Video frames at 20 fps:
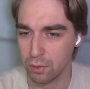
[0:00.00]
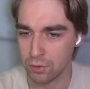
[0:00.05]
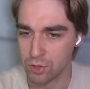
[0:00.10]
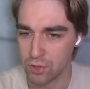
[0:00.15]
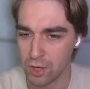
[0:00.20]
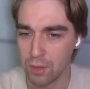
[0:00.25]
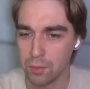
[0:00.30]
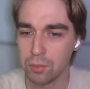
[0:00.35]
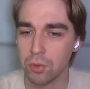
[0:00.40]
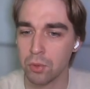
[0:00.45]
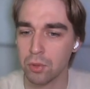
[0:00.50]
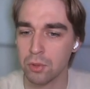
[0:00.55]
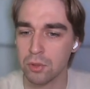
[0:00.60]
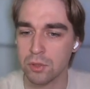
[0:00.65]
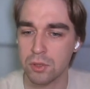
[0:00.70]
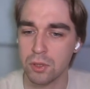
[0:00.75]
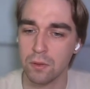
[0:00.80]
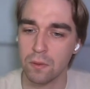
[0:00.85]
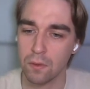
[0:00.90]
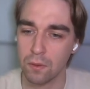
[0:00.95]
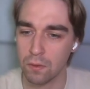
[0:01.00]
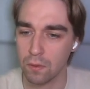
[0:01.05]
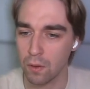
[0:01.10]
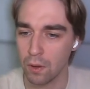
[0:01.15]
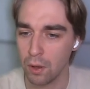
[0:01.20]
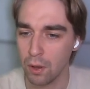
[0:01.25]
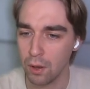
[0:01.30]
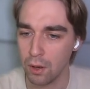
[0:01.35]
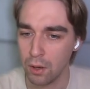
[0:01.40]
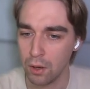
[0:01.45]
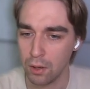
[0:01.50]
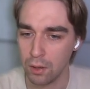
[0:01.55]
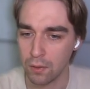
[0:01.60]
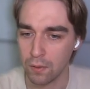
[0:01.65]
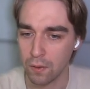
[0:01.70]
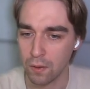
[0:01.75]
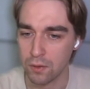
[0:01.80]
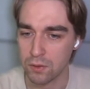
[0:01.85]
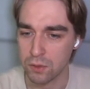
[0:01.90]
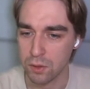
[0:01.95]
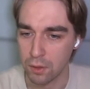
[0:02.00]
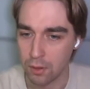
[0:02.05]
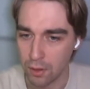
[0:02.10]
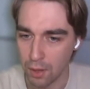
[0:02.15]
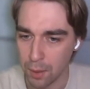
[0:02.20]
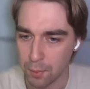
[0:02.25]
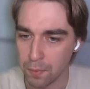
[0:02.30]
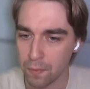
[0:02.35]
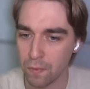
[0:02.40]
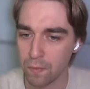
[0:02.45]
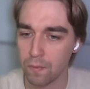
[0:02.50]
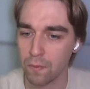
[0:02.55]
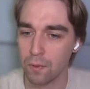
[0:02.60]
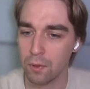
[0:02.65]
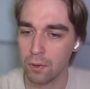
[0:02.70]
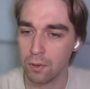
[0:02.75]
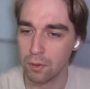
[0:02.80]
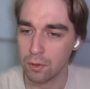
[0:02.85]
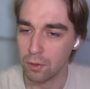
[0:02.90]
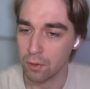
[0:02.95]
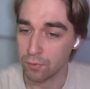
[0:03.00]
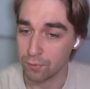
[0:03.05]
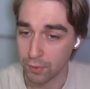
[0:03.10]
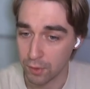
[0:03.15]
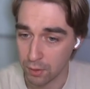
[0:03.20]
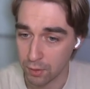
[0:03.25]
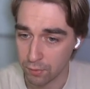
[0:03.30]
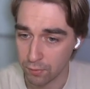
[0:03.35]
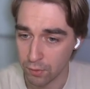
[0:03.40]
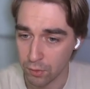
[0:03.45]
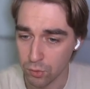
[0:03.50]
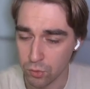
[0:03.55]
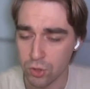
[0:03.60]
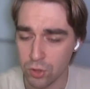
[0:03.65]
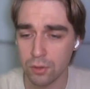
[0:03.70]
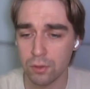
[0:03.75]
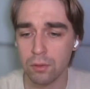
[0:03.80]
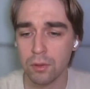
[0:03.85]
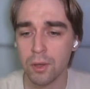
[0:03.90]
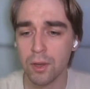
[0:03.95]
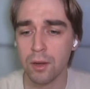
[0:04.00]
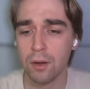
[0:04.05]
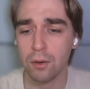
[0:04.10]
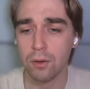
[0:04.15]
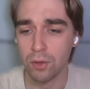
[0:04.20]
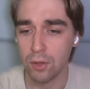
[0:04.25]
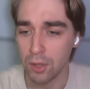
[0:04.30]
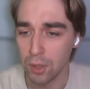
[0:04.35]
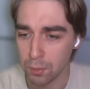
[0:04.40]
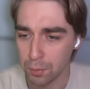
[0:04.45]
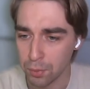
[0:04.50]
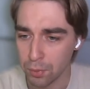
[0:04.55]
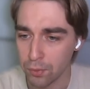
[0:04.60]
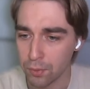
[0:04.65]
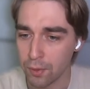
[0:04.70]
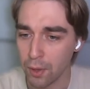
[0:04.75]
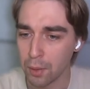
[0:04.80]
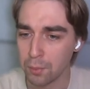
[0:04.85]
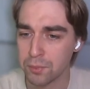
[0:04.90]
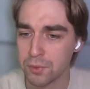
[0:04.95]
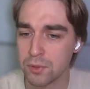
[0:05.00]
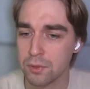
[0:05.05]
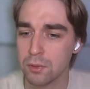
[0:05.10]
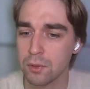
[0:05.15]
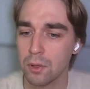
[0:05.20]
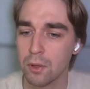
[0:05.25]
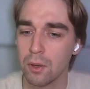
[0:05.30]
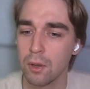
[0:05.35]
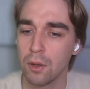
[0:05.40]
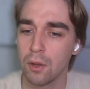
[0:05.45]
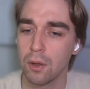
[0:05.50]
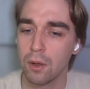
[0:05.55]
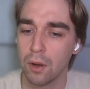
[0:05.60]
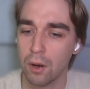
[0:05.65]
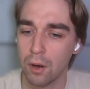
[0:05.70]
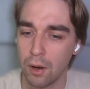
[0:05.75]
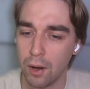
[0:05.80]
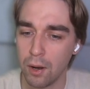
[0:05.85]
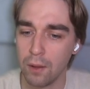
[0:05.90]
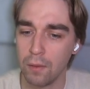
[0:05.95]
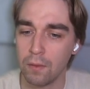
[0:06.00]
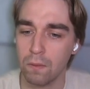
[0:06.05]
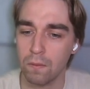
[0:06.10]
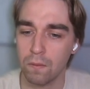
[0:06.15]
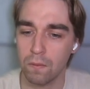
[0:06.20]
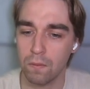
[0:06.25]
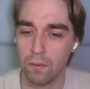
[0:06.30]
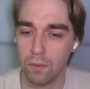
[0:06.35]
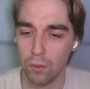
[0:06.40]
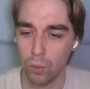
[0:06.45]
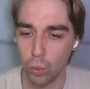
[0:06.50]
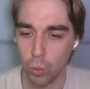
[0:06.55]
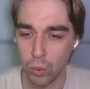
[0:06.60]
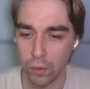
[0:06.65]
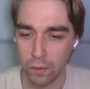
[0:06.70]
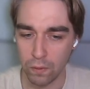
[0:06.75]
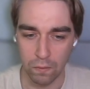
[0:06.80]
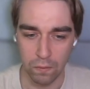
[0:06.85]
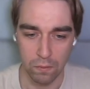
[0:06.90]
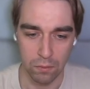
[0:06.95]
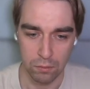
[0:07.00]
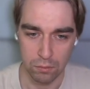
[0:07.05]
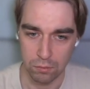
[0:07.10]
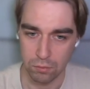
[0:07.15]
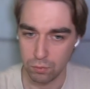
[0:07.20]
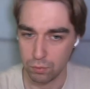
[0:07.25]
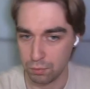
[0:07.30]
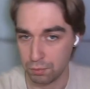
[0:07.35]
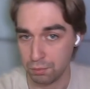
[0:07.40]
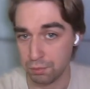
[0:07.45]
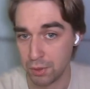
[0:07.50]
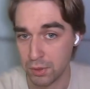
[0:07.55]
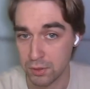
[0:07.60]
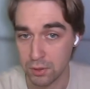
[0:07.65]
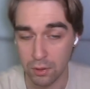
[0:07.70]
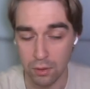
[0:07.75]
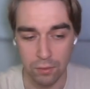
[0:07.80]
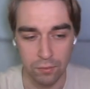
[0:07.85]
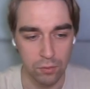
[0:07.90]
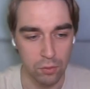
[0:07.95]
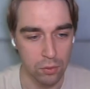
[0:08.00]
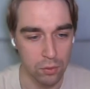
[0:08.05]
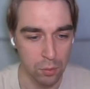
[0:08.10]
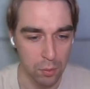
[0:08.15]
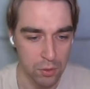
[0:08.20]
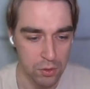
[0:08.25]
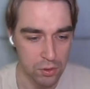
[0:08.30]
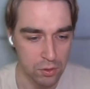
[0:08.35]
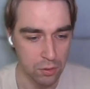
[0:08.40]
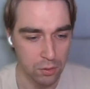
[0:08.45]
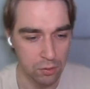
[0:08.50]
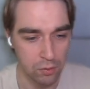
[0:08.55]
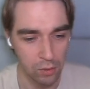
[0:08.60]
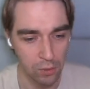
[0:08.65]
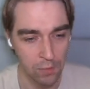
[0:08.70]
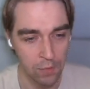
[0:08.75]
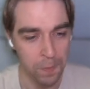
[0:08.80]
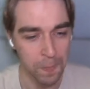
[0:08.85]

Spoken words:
shape. You can see that it has depth of the convolution layer, input depths, height and width, basically 4-dimensional array.